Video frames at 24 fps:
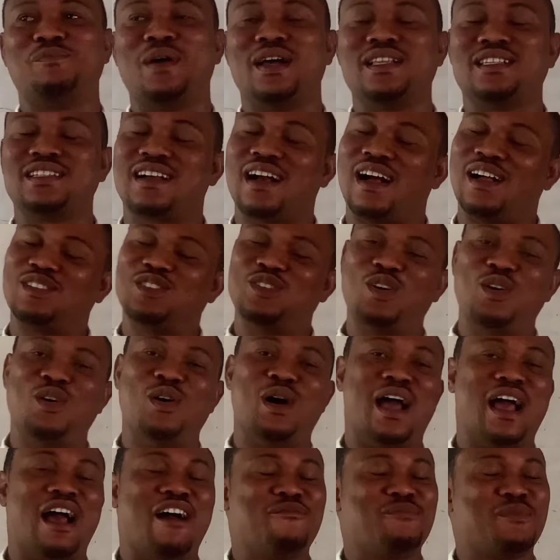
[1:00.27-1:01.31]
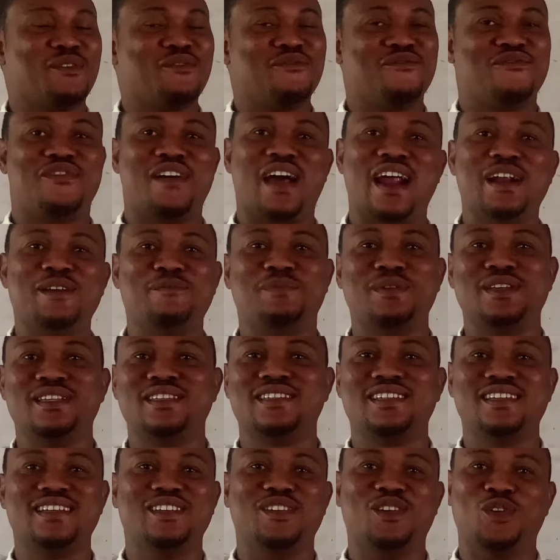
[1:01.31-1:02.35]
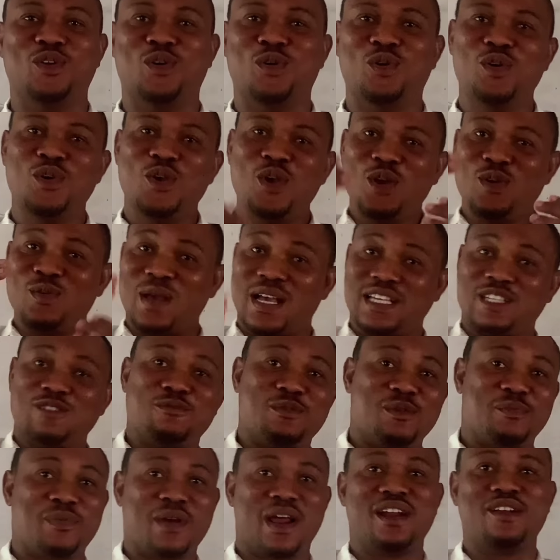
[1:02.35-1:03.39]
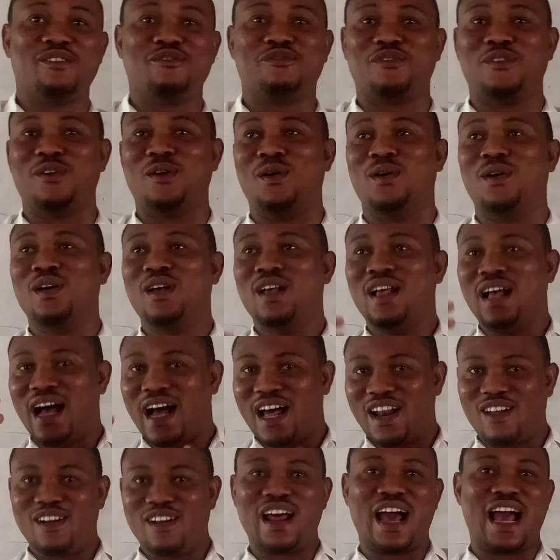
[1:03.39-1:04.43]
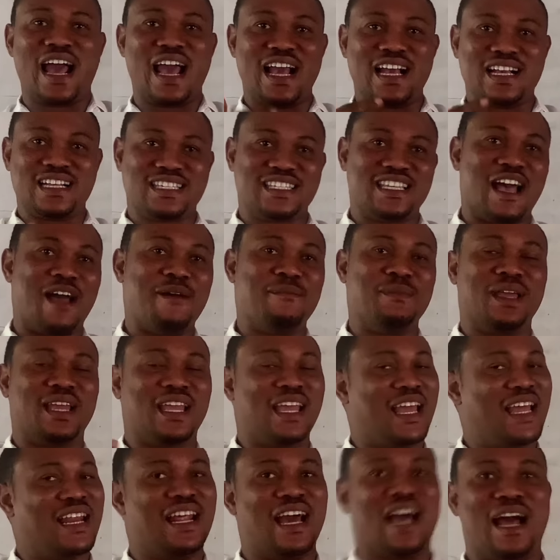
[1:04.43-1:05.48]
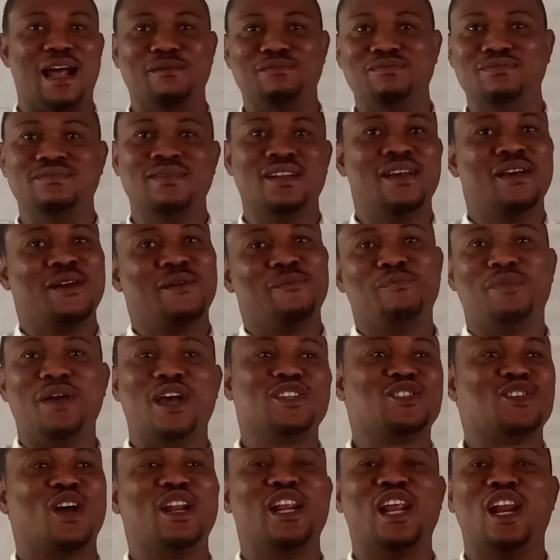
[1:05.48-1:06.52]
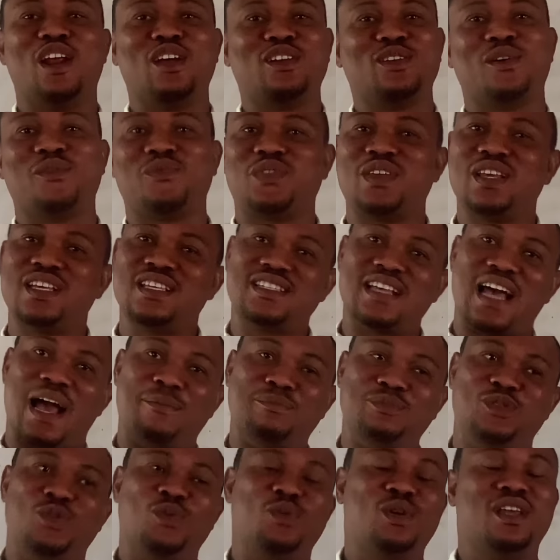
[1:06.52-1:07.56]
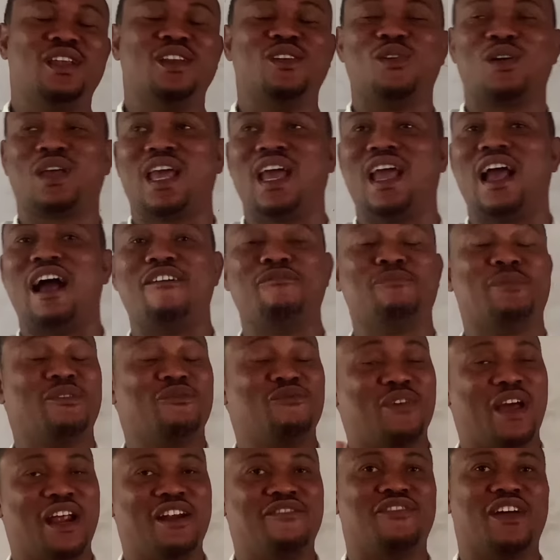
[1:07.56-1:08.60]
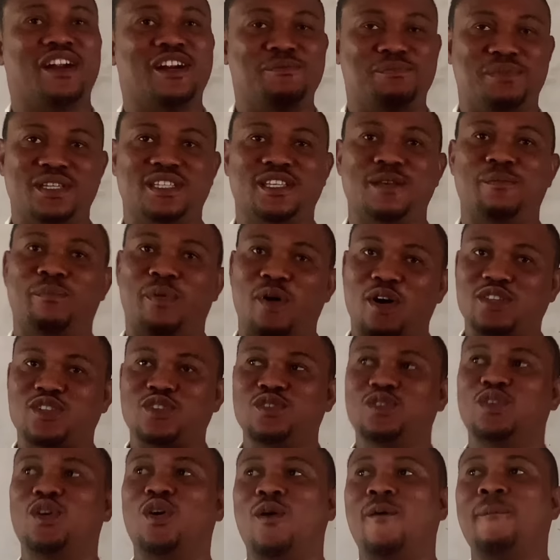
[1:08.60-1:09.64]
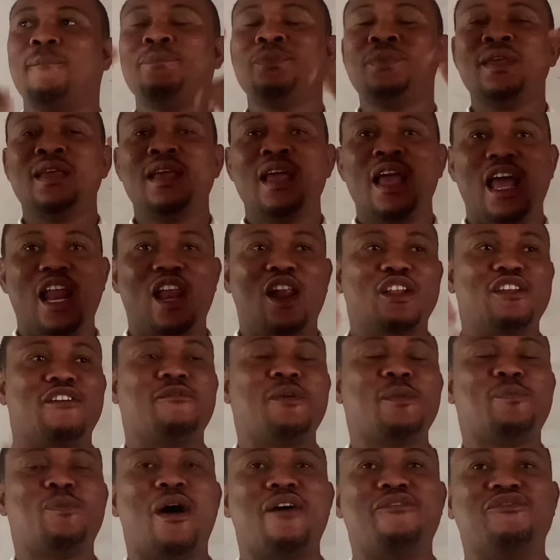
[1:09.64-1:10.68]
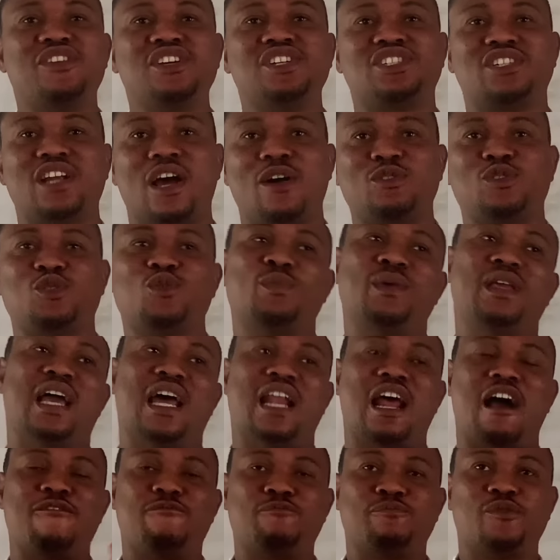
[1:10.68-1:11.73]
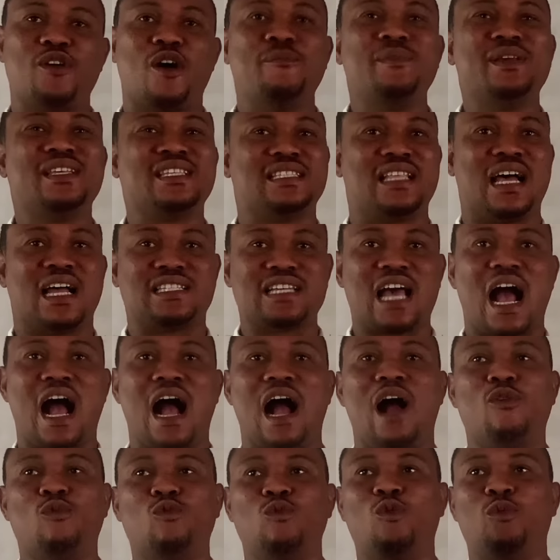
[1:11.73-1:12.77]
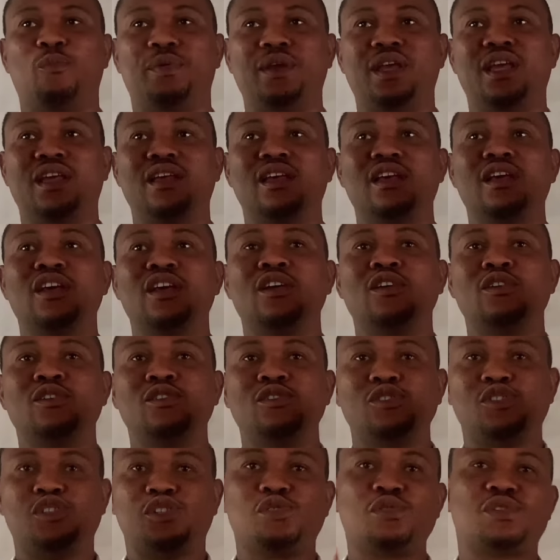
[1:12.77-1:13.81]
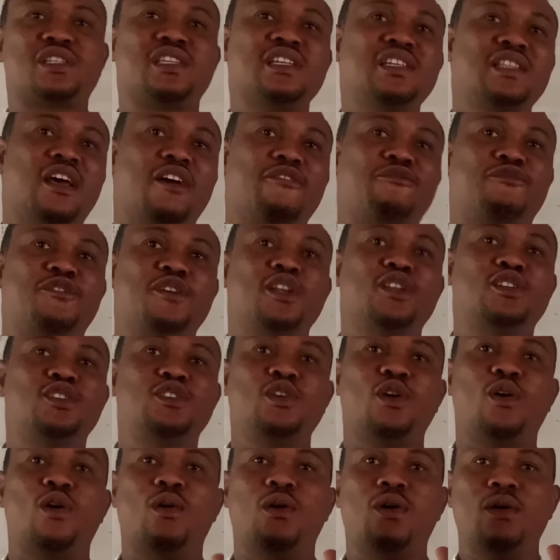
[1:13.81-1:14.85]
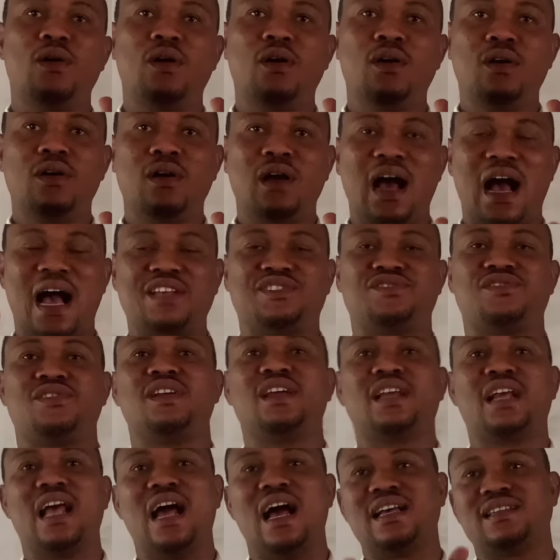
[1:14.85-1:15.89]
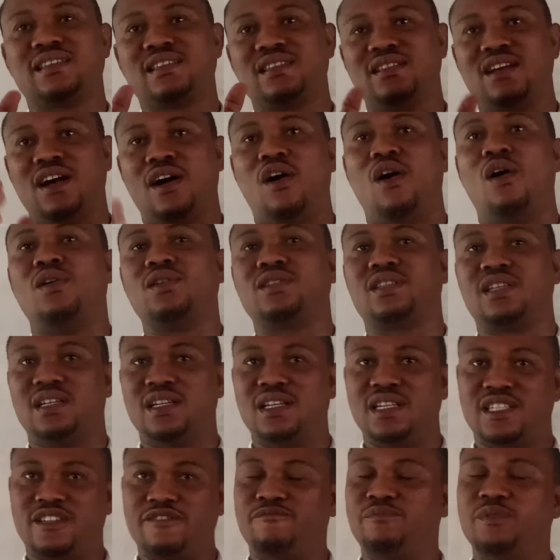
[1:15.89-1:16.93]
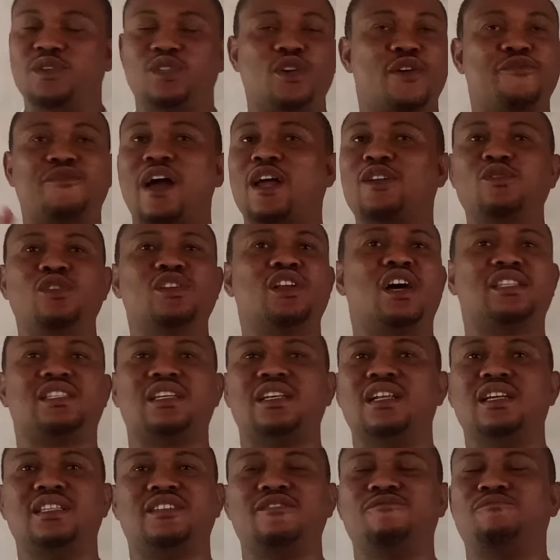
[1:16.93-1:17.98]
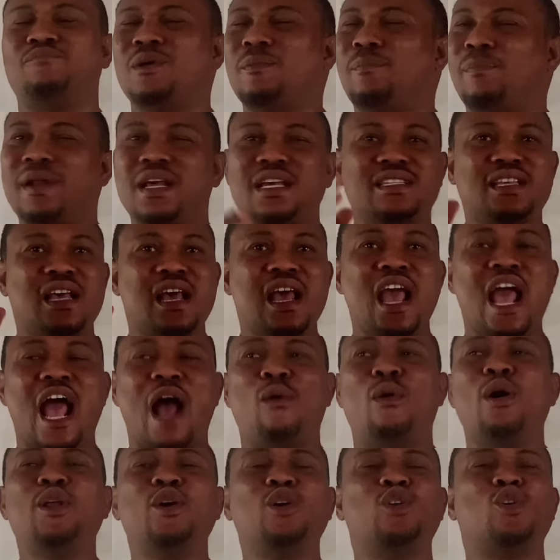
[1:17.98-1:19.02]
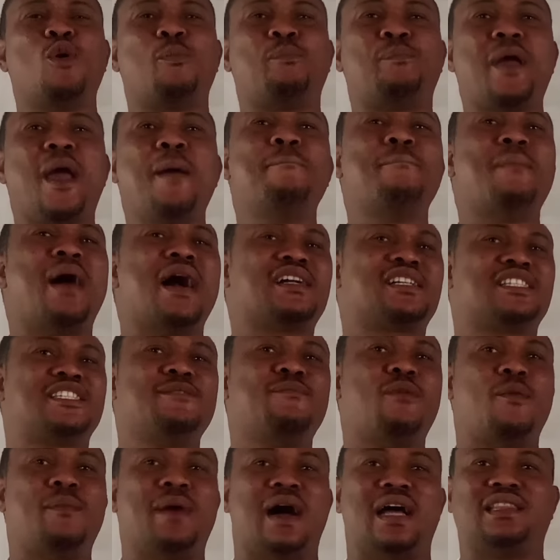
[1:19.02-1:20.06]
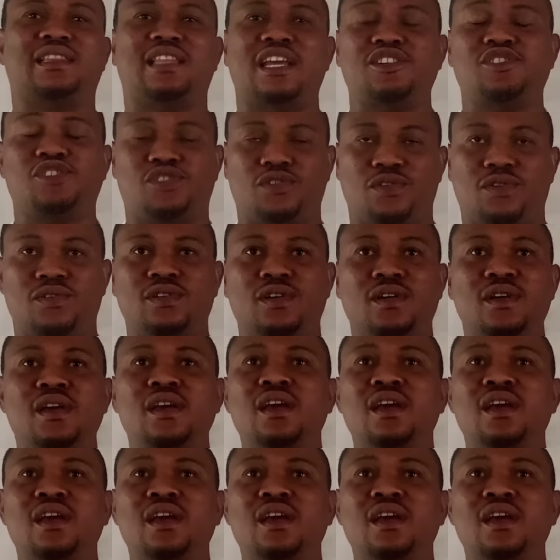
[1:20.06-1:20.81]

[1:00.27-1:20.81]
practical. Though I have been very busy, you know, we are still preparing for another exam again, and based on a lot of things I'm doing, okay, I've been very, very busy. But you know, a lot of people have reached out to me, and I've promised that I will be shooting a video as regards the alternative B. So if you are doing alternative B, please, I want you to pay maximum attention.